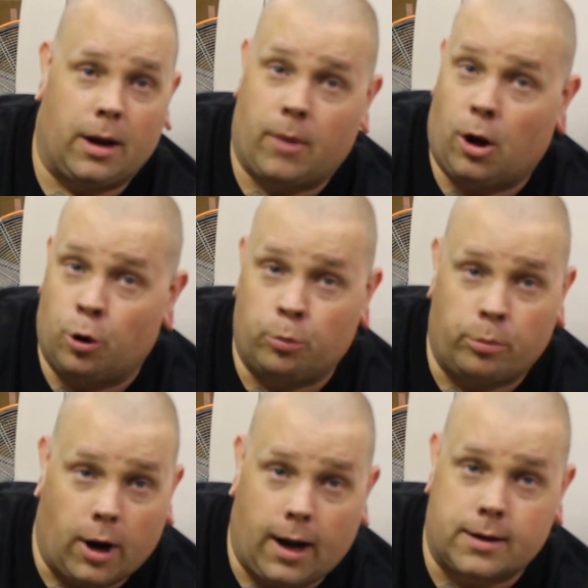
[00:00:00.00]
my own
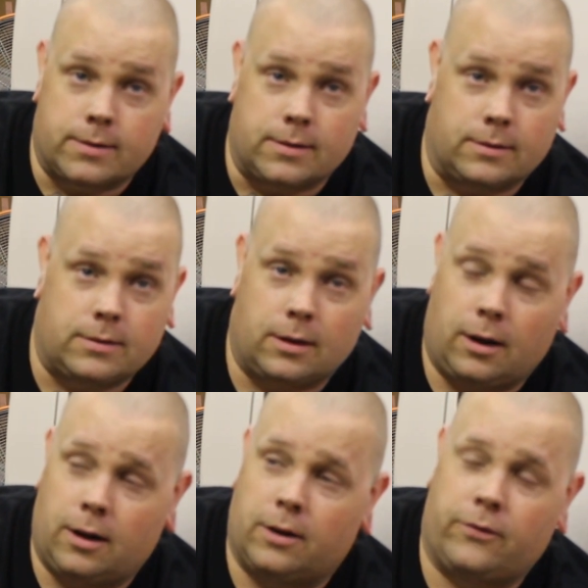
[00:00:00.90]
brackets and
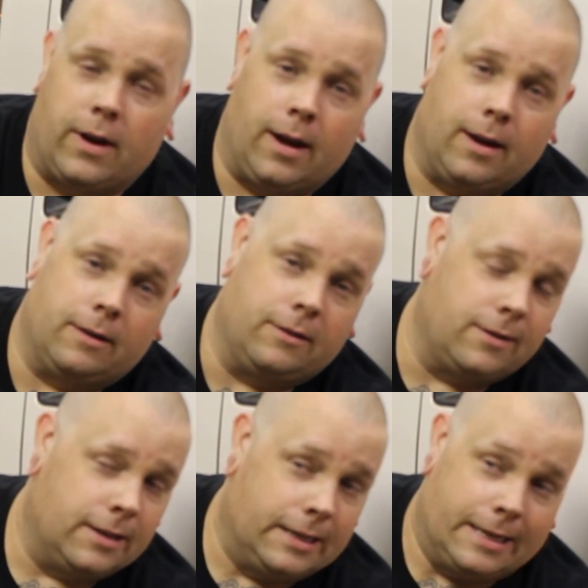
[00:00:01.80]
stuff,
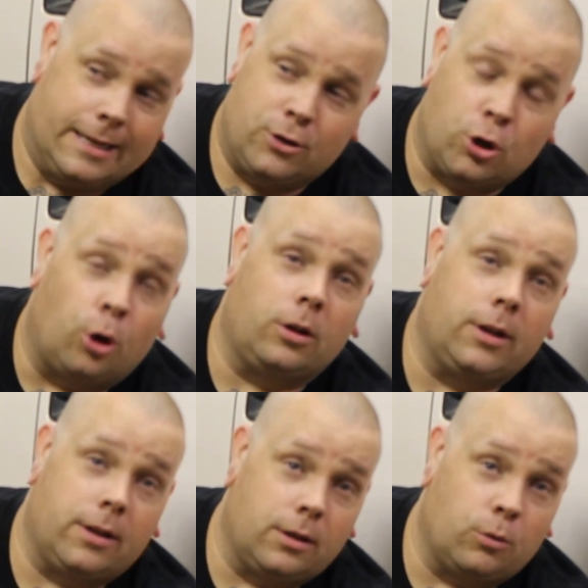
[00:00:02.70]
and
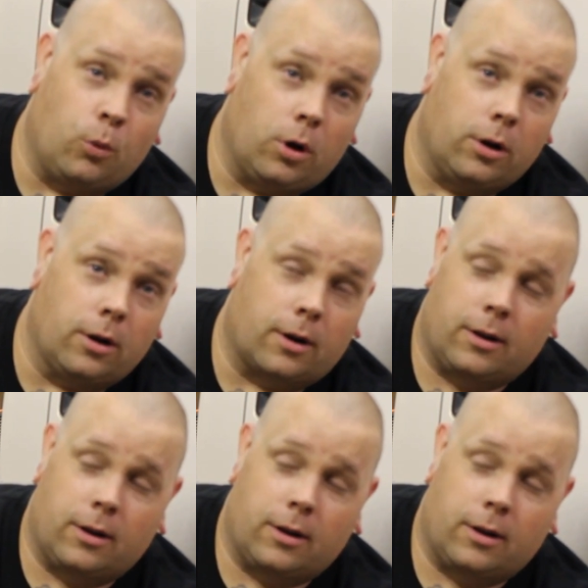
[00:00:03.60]
totally didn't work.